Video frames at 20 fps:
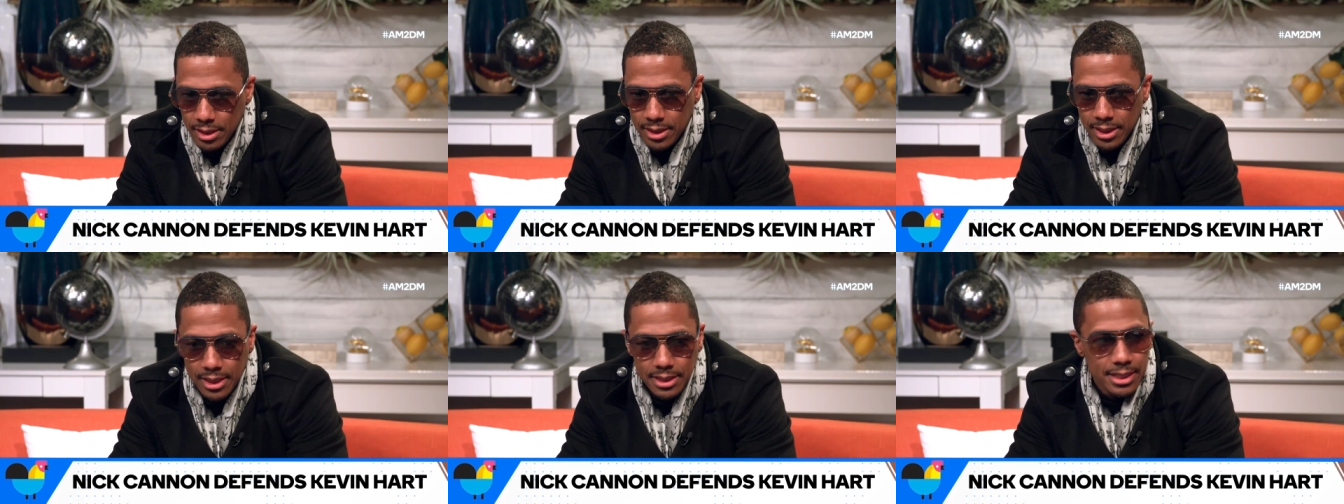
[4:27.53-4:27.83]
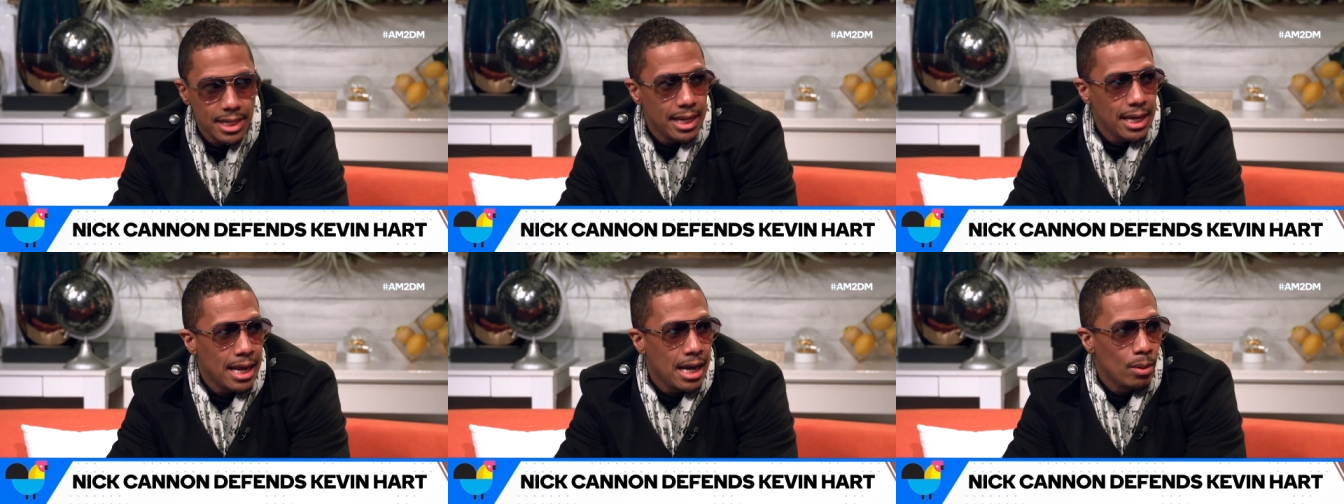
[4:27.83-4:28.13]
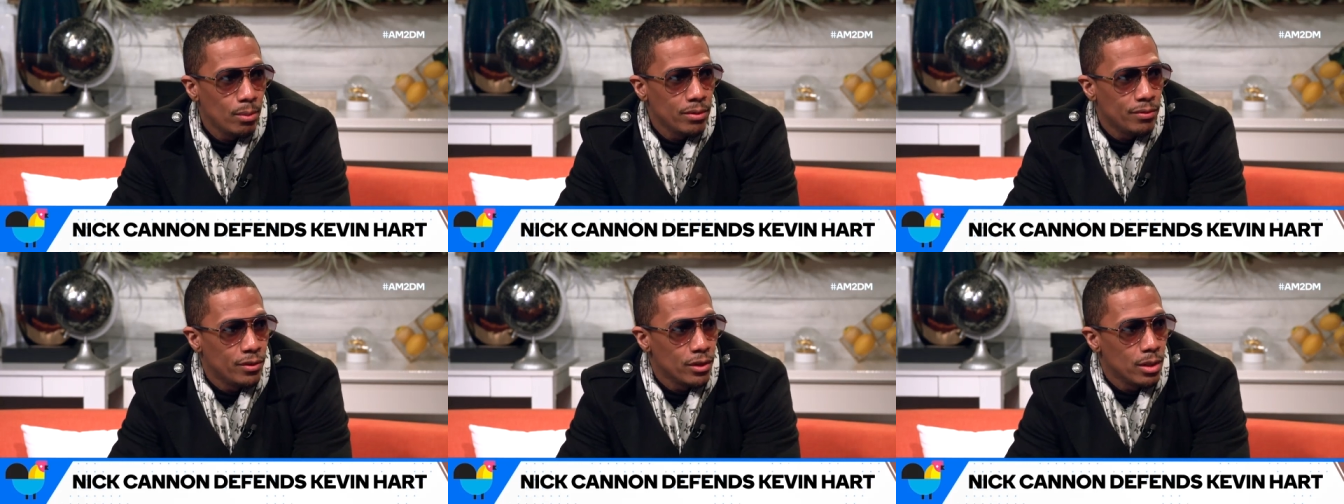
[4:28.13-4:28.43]
dictate
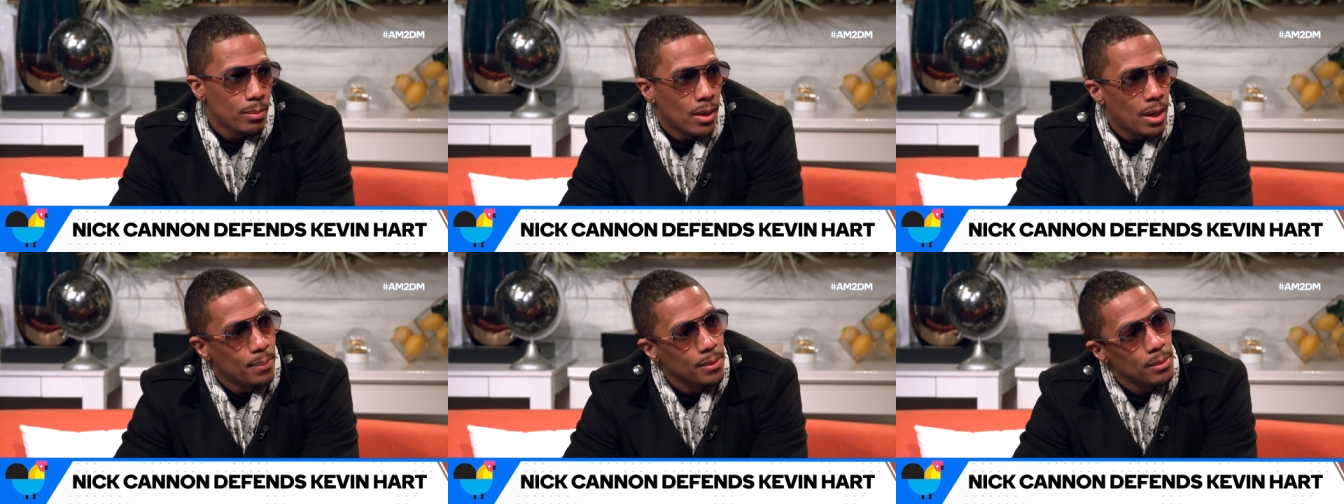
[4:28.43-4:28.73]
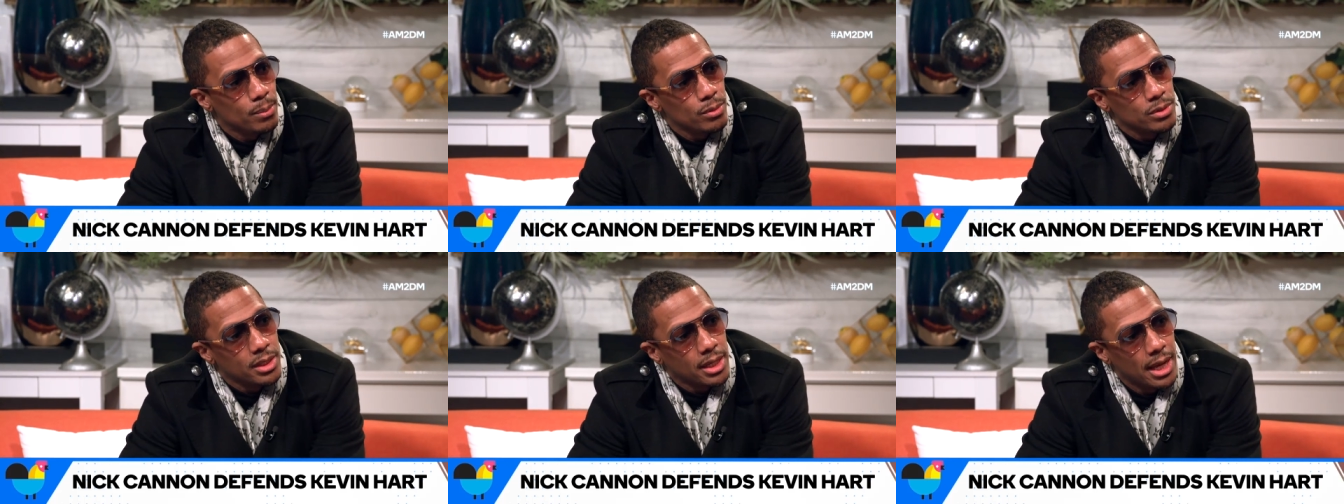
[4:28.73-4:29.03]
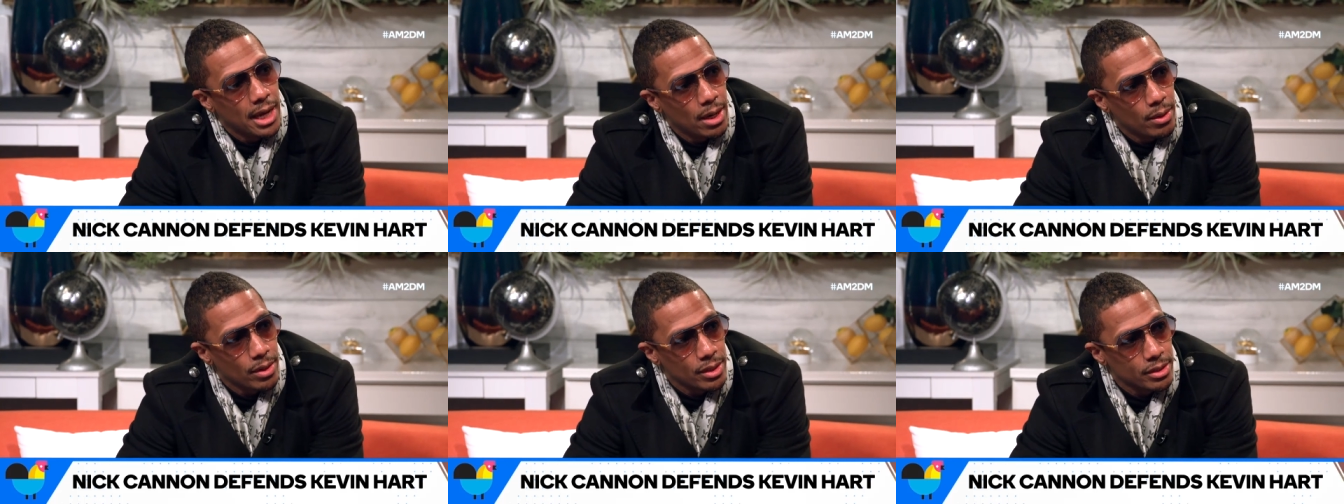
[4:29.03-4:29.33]
how we feel about people's
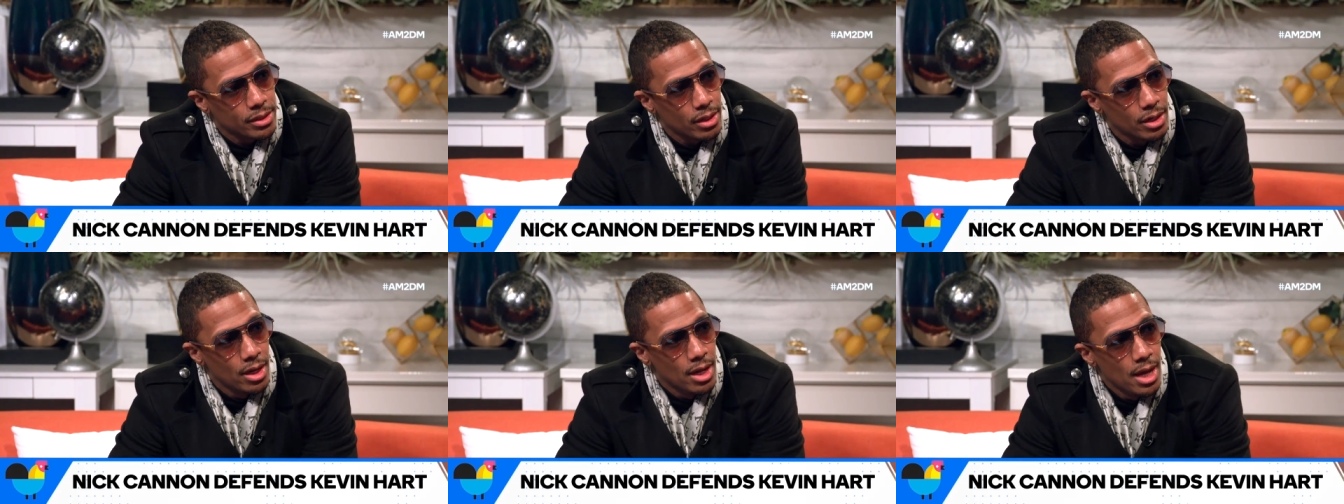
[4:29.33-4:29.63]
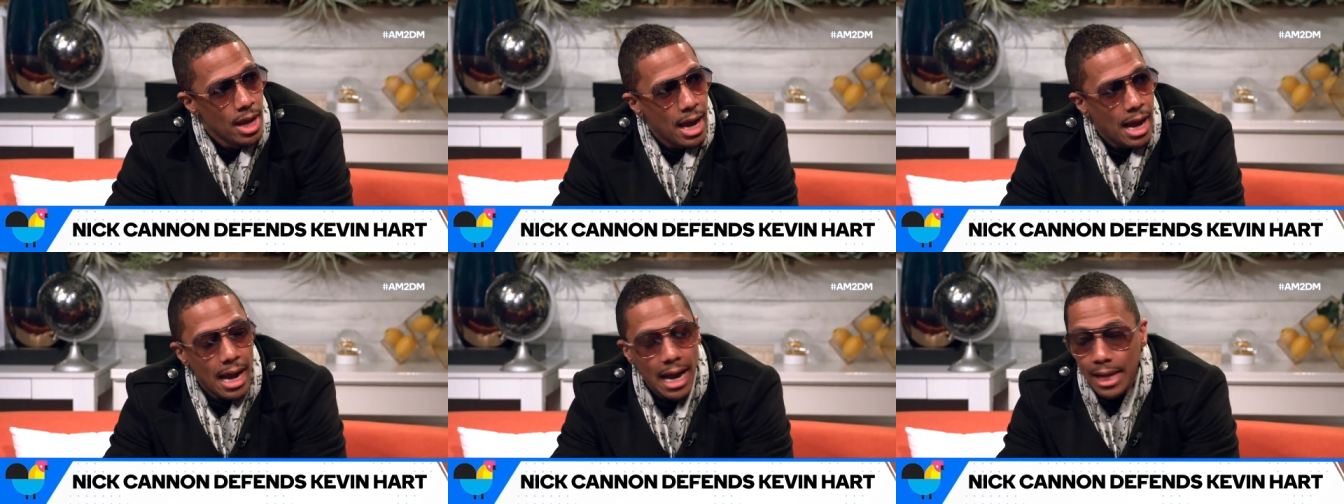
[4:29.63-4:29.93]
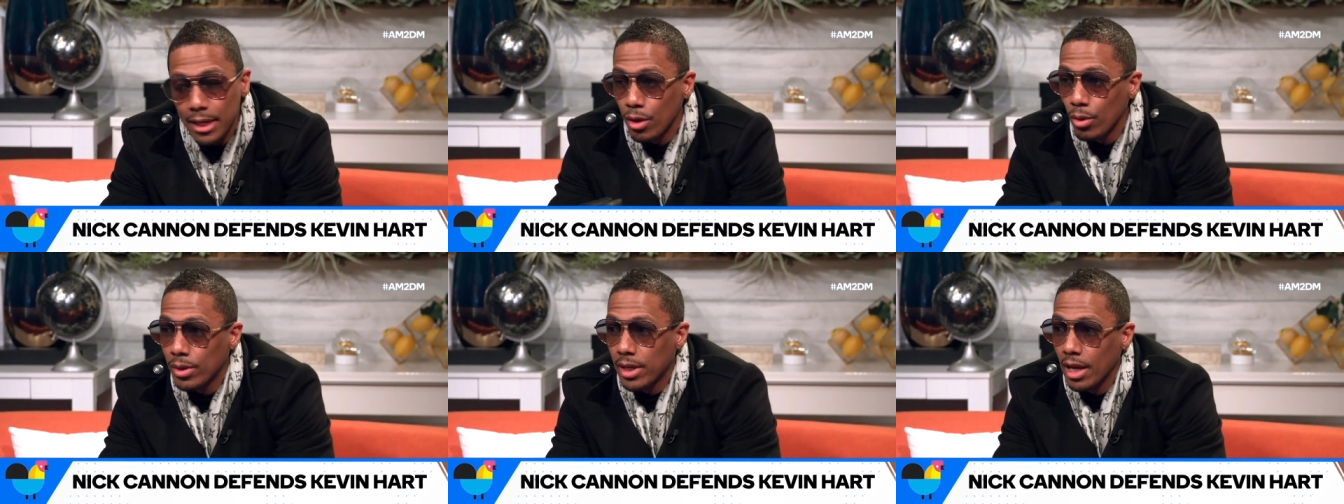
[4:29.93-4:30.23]
character. I